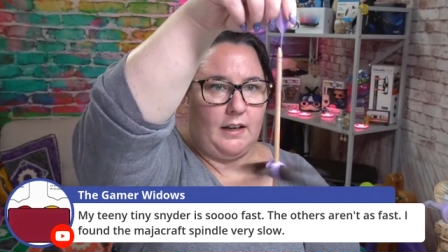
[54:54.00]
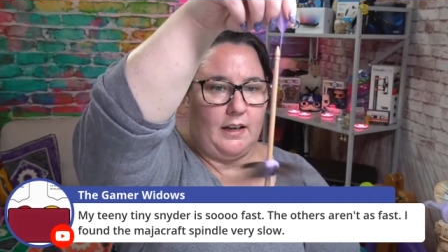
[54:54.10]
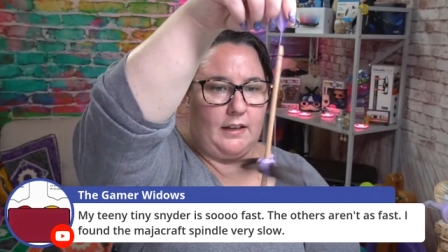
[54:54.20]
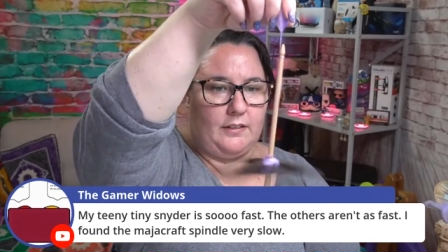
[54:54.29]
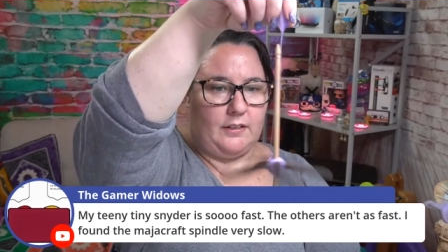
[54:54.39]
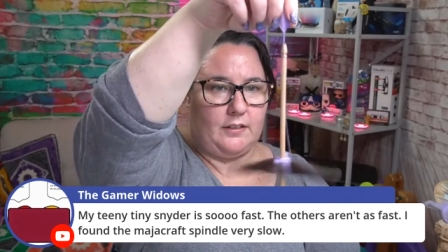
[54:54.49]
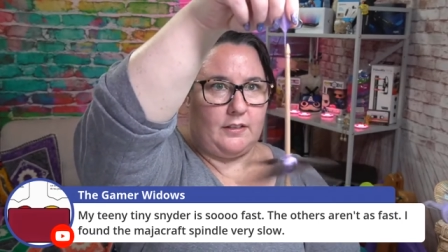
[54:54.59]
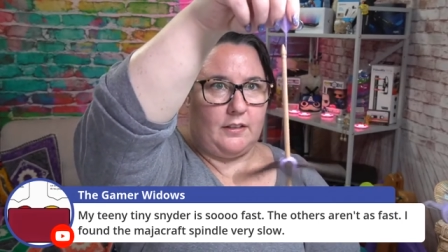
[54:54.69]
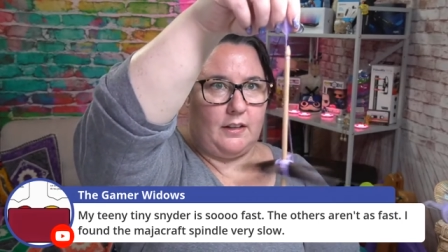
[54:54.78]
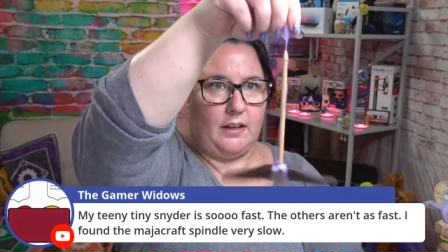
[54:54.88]
and
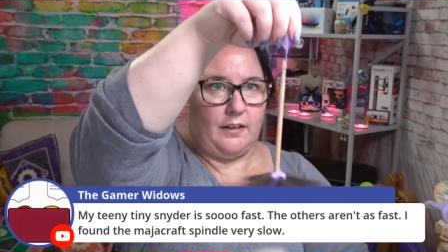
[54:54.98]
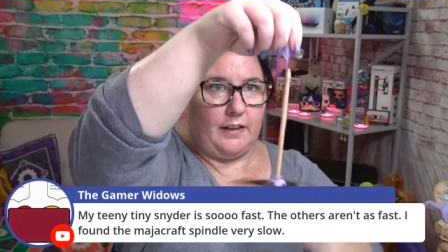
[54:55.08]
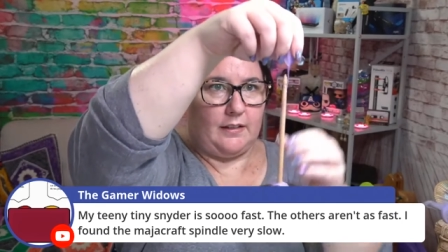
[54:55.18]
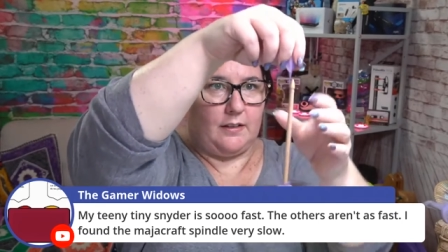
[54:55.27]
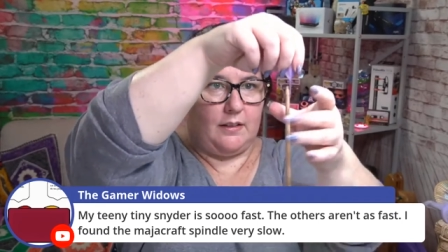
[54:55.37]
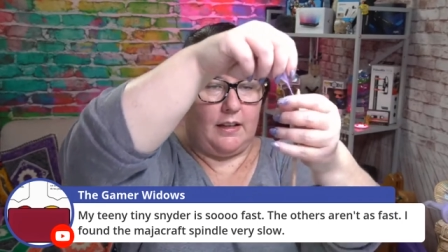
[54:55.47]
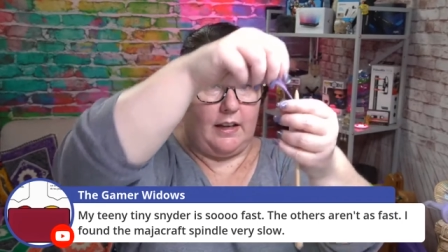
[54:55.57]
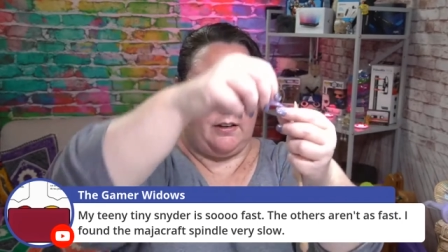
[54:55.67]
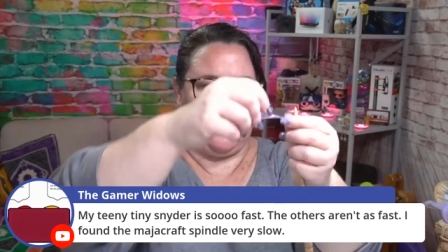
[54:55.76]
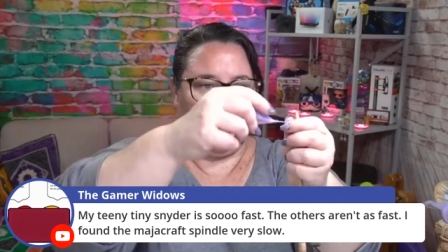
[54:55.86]
just, oh, that's,
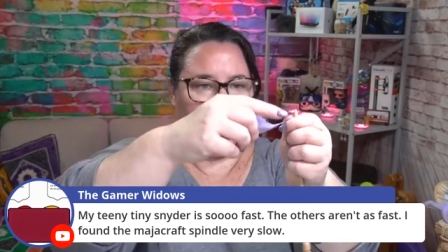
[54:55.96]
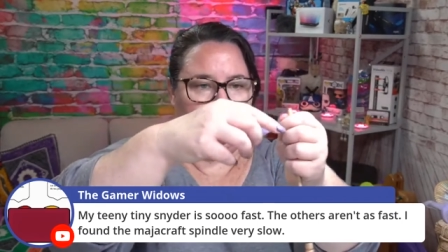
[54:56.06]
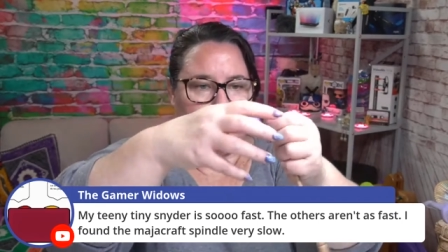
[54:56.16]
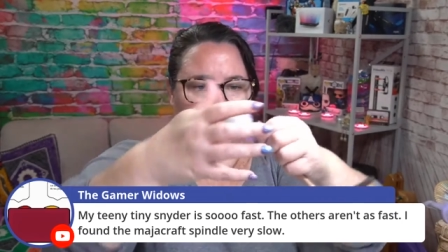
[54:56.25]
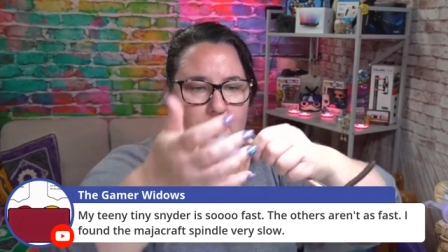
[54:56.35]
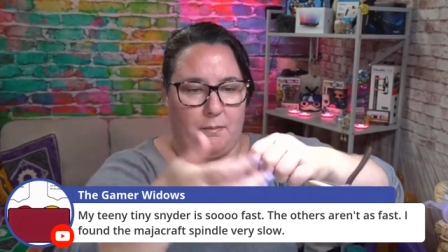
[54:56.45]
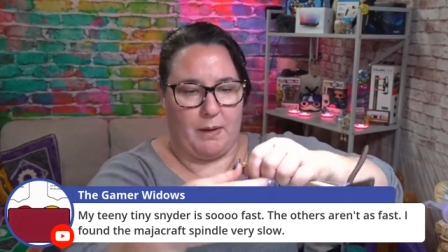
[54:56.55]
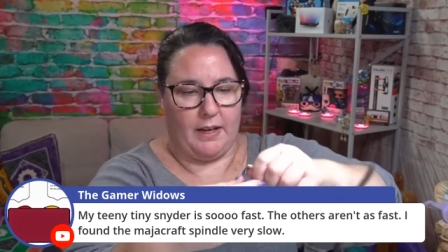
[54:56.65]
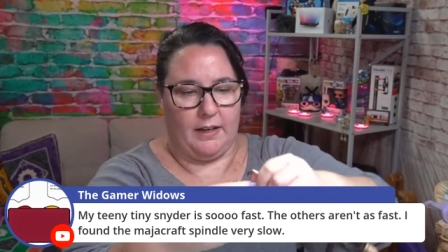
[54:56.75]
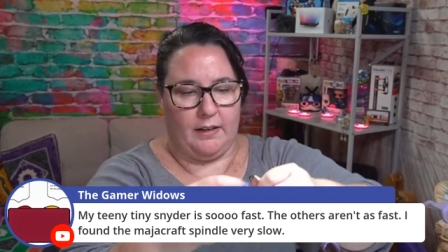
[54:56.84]
hang on. That's my
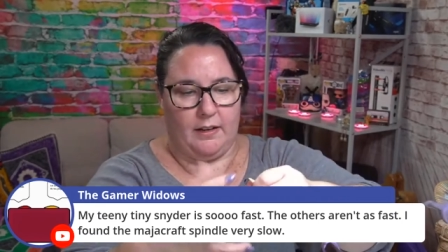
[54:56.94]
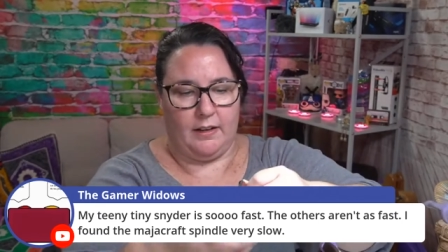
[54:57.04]
bad.